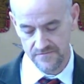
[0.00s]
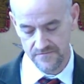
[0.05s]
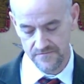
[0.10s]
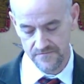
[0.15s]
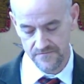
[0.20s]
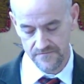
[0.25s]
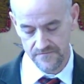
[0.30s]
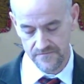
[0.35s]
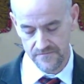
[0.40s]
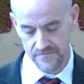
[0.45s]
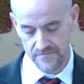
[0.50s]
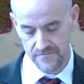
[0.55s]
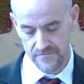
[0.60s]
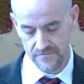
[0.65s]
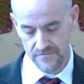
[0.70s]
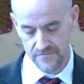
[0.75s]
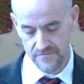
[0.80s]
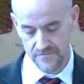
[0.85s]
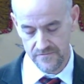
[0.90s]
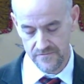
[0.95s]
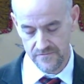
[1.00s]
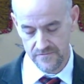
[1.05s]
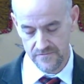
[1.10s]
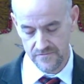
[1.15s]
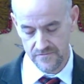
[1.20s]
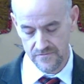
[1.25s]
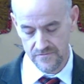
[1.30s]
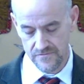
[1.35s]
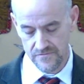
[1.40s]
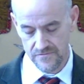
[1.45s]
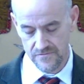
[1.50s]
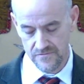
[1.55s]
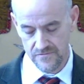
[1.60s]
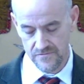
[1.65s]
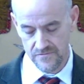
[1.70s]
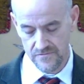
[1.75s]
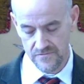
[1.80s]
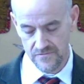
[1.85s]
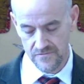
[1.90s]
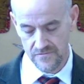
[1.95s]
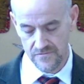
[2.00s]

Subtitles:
[no speech]